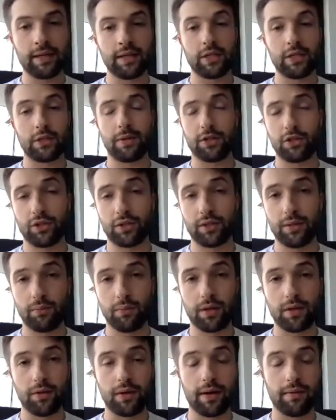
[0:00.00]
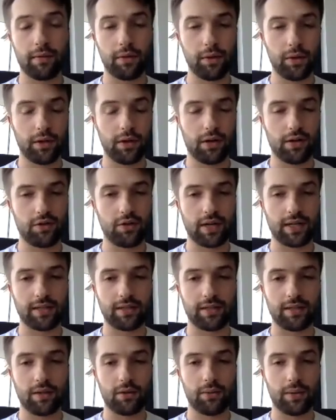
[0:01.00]
especially when you have other contracts
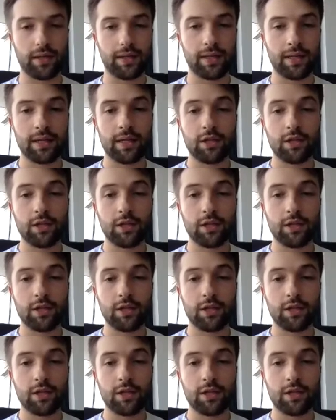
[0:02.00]
to deal with.